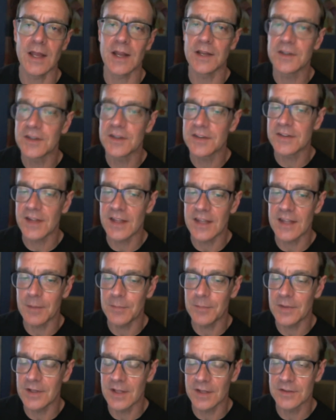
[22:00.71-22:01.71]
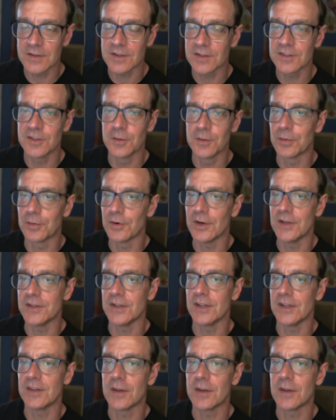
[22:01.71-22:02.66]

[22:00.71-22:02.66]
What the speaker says: and I just say that because it's super easy. They're